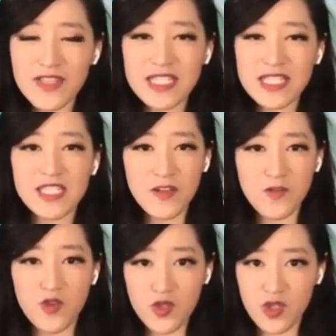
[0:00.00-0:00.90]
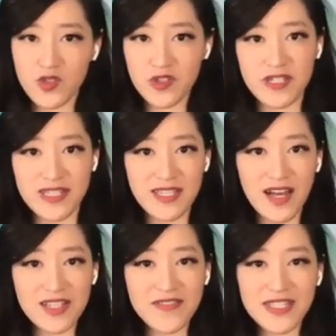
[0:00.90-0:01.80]
of these different nutrients,
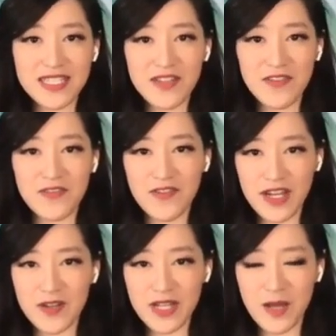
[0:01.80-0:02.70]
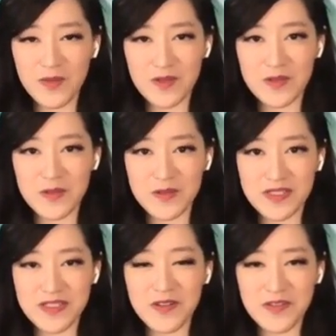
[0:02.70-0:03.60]
all of these different
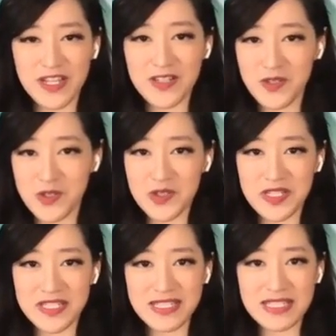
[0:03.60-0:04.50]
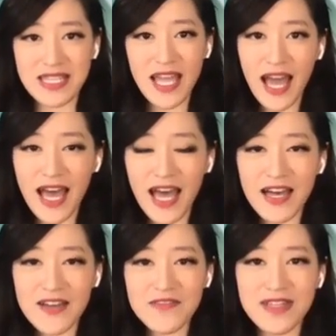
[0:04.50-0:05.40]
phytochemicals or phytonutrients,
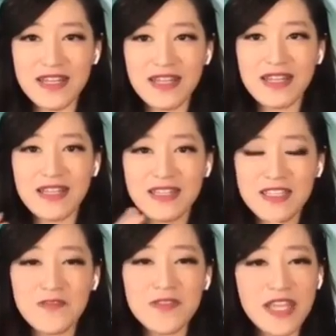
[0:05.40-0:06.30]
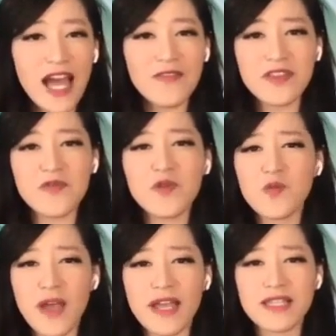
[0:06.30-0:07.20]
have they have
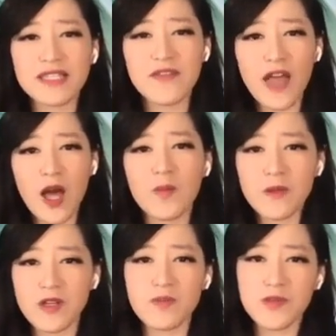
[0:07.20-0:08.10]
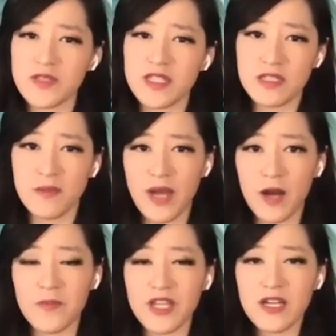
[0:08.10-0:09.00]
different ways of helping your immune system out.